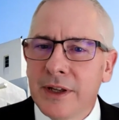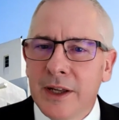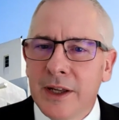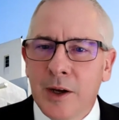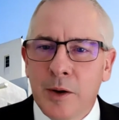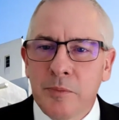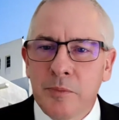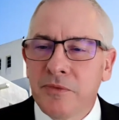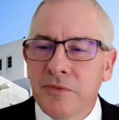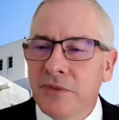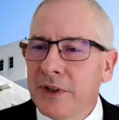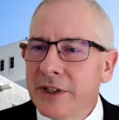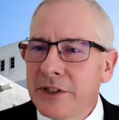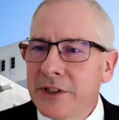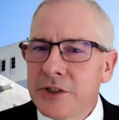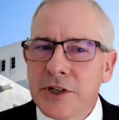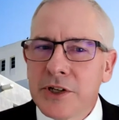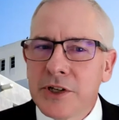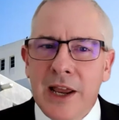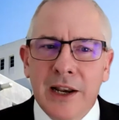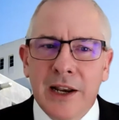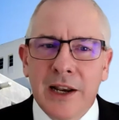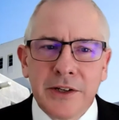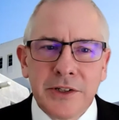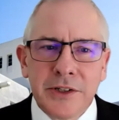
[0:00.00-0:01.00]
Helpful in
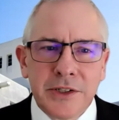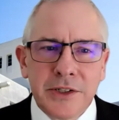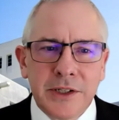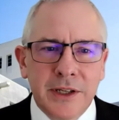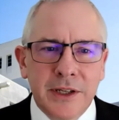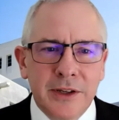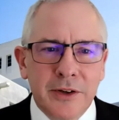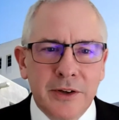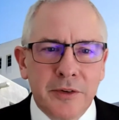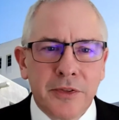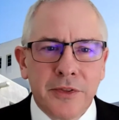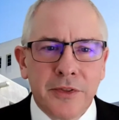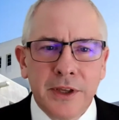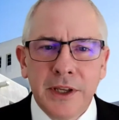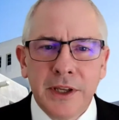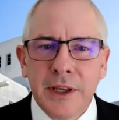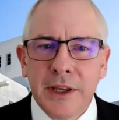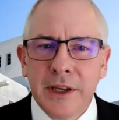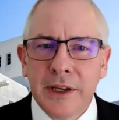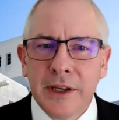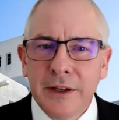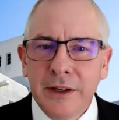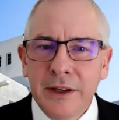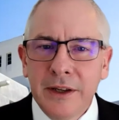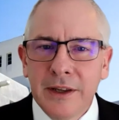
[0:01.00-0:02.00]
challenging your
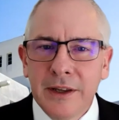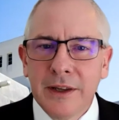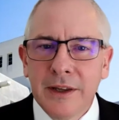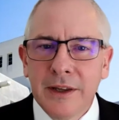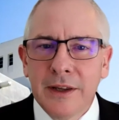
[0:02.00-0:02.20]
thinking,